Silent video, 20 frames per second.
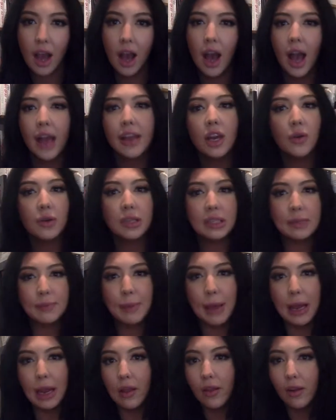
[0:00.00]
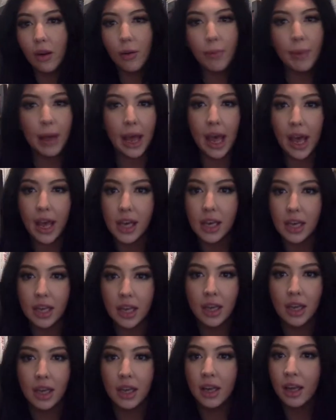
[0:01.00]
I know it's been a little bit.
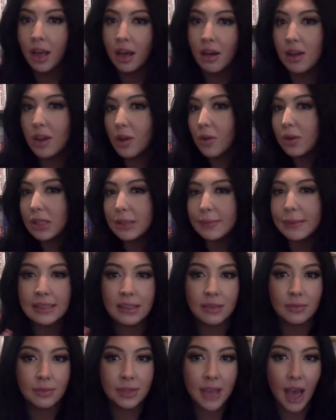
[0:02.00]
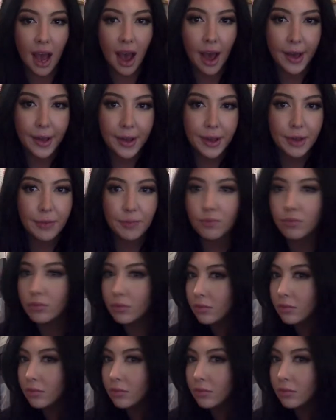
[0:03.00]
I know it's been some time.